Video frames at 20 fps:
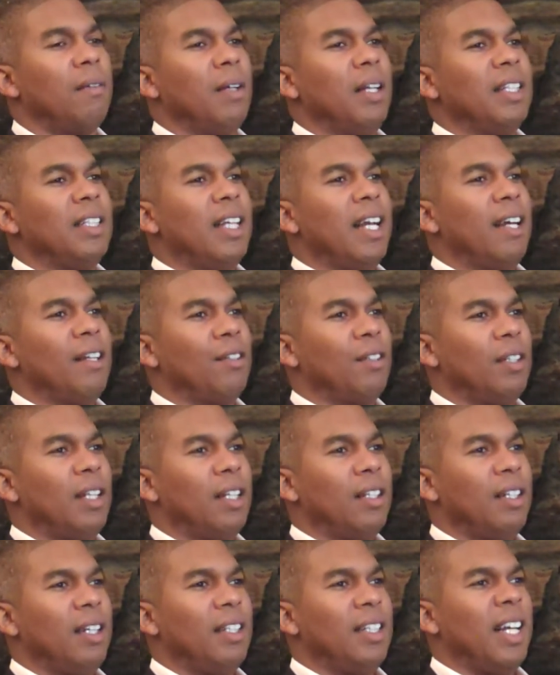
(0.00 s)
And that
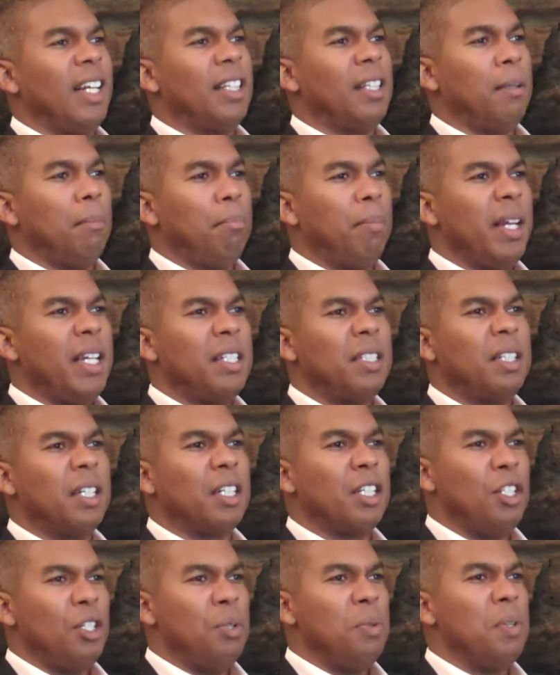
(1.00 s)
the basic
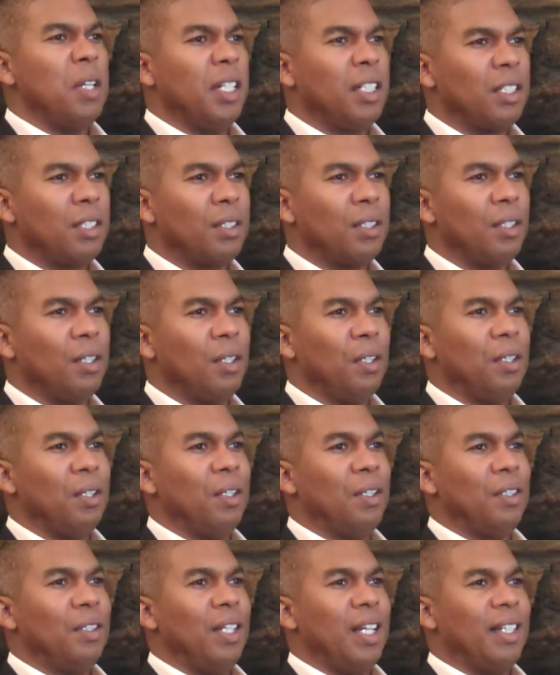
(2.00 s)
units
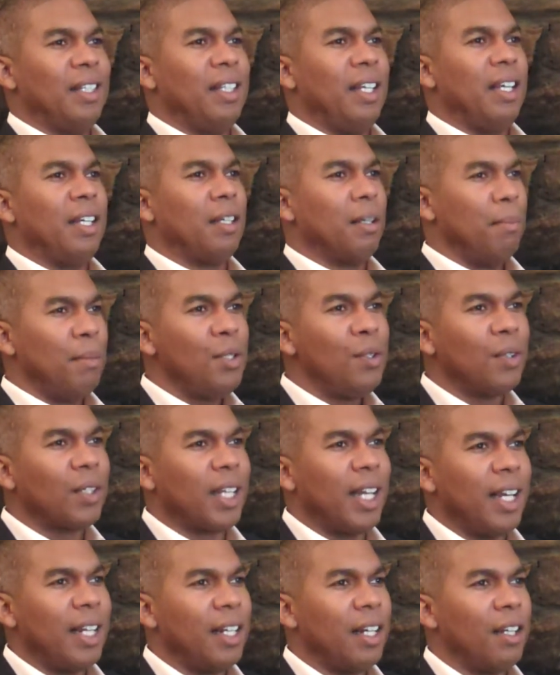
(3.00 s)
that they
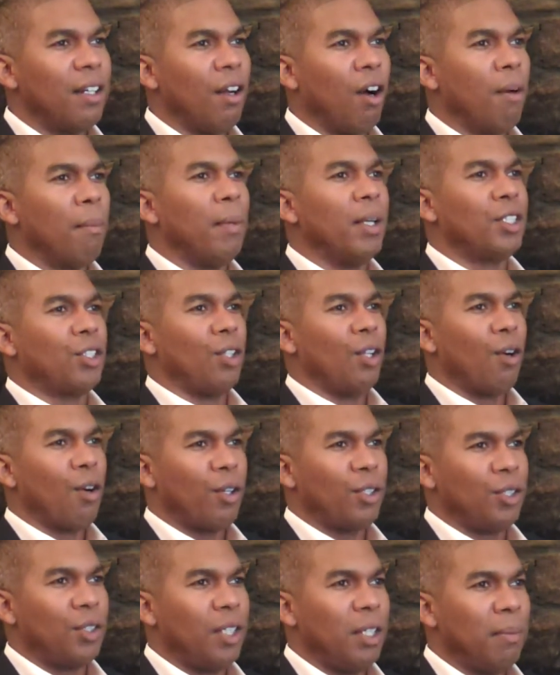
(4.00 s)
communicate in are much
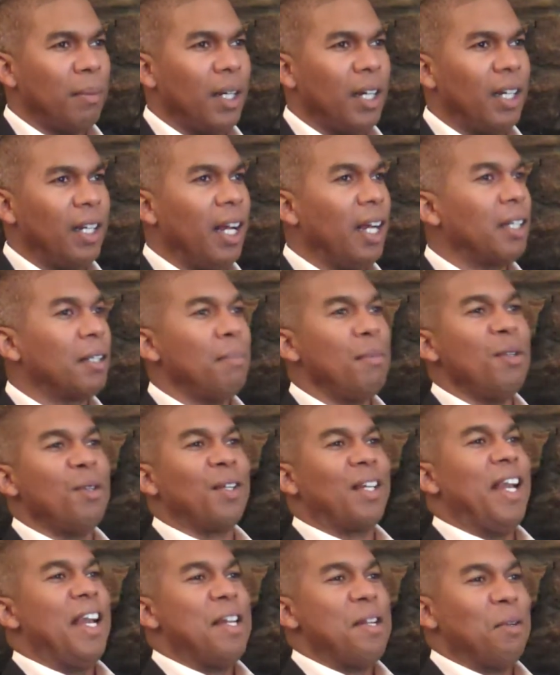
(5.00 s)
larger than mine. I
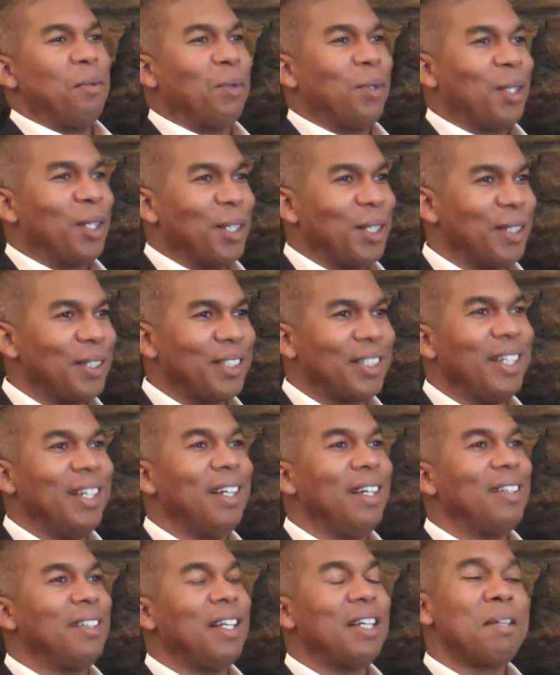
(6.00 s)
communicate in words.
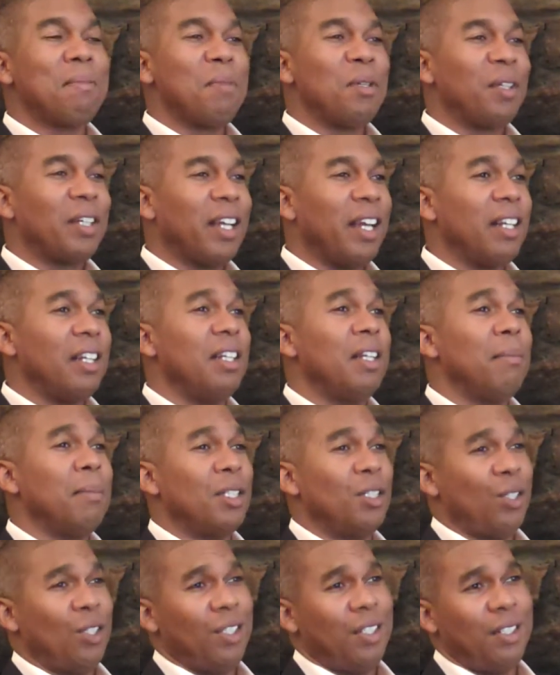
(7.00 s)
They communicate in
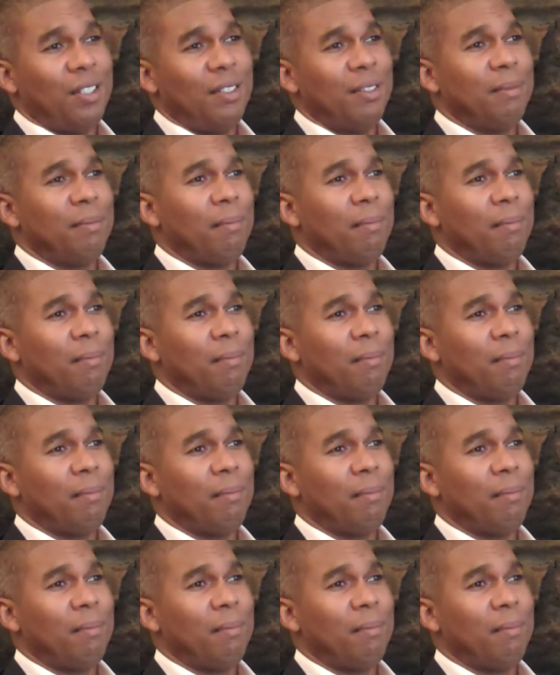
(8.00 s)
images.